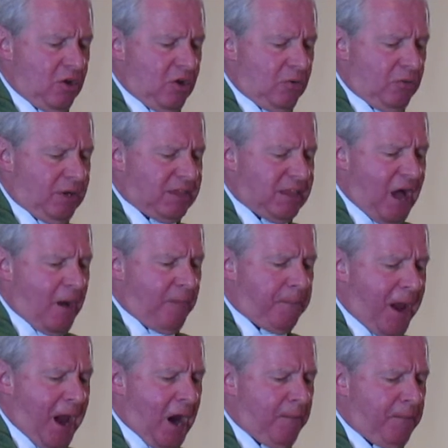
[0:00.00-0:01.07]
Without
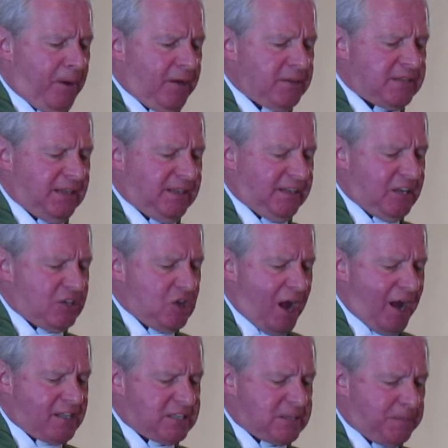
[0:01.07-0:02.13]
parables he did
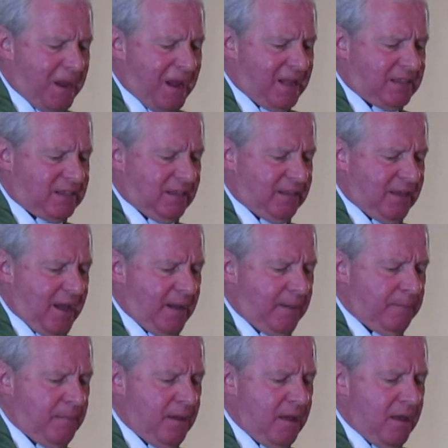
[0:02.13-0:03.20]
not speak to
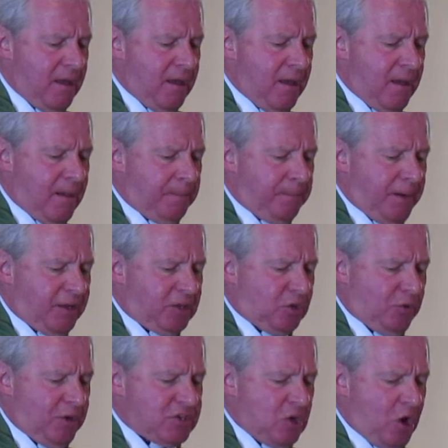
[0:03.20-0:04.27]
them, but to
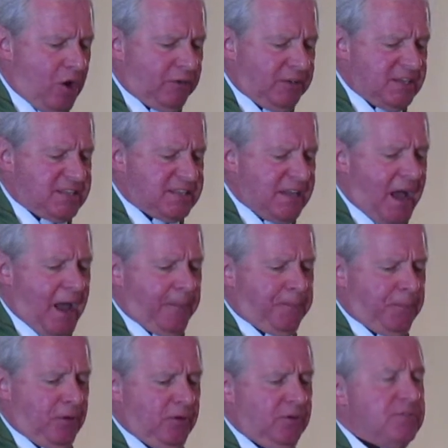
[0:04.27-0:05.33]
his own
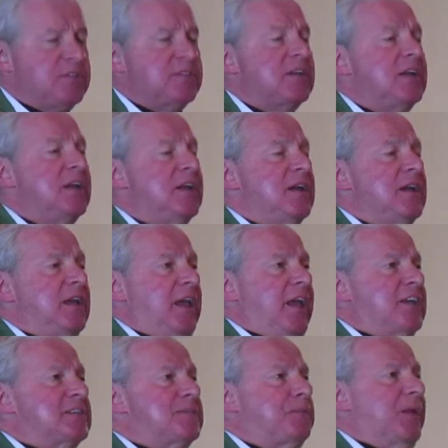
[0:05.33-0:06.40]
disciples
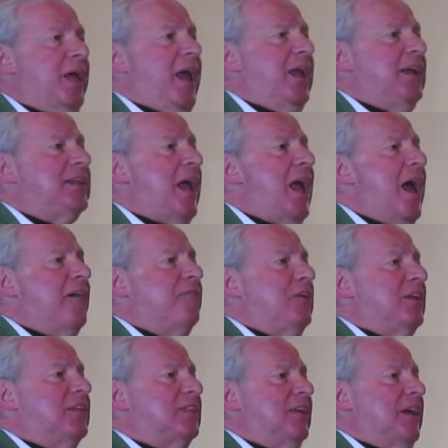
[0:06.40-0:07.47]
he explained
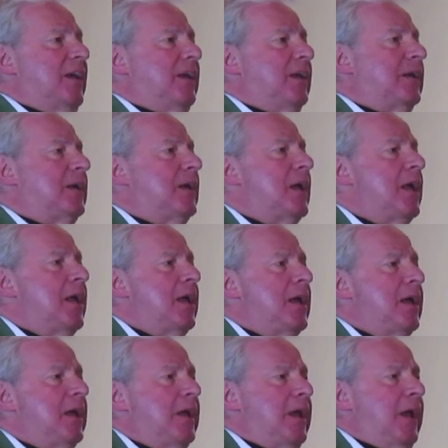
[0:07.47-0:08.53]
everything
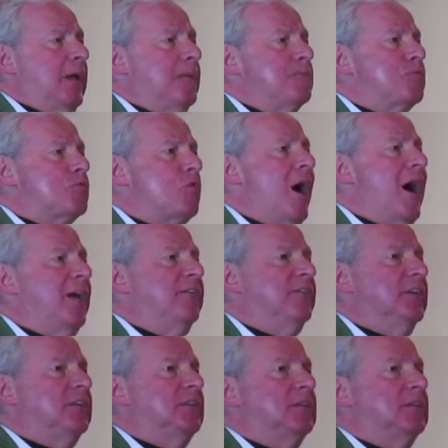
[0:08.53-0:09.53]
in private.